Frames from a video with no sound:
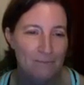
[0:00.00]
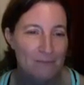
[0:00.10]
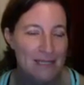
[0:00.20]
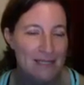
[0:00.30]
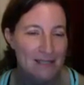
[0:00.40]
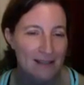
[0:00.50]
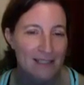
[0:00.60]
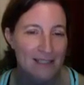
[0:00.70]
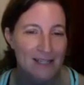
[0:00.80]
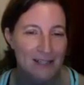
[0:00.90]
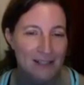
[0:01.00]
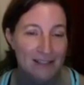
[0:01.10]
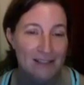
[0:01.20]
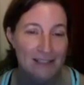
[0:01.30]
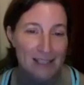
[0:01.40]
Baseline data
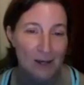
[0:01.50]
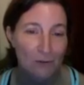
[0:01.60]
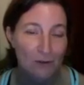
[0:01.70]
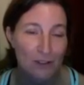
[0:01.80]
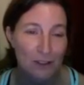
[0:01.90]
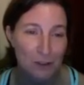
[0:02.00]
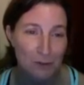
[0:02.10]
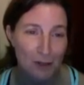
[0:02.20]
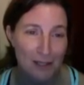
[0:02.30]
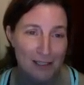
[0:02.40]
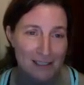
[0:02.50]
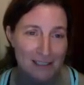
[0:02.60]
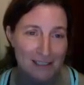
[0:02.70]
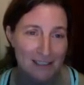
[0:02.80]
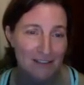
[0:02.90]
is helpful in a due process
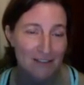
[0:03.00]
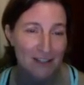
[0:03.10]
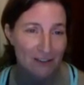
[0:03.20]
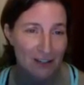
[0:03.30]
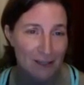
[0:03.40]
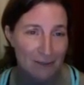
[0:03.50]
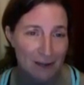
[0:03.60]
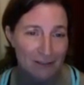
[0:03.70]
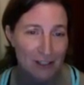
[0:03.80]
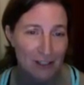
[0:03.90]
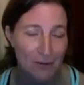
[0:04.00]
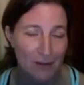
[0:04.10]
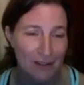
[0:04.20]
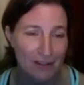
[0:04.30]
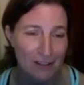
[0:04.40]
if you ever end up having to
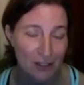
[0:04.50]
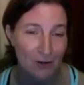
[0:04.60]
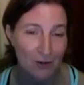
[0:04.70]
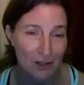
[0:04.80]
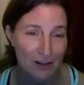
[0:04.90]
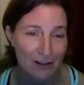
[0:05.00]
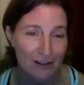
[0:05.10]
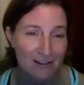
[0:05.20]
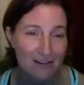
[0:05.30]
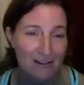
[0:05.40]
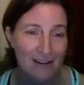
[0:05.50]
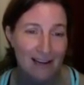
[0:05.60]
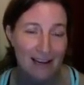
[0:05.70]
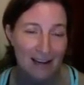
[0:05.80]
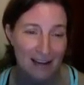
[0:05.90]
go there,
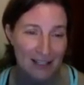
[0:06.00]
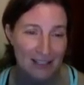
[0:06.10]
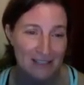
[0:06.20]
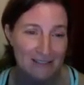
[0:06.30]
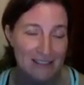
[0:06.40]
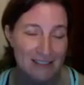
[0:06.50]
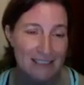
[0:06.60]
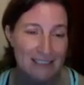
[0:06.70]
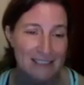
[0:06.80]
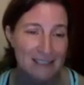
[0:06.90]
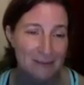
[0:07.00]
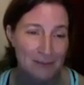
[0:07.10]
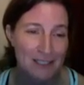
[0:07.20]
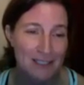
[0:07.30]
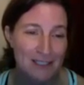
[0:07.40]
and it's
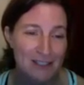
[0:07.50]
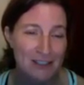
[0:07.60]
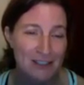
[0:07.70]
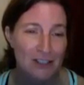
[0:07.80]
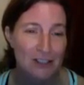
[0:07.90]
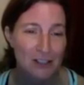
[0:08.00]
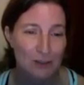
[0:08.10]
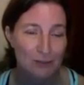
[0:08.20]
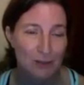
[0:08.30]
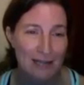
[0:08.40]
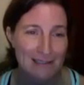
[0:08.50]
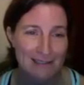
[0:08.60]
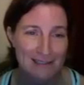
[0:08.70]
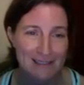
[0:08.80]
simply good practice.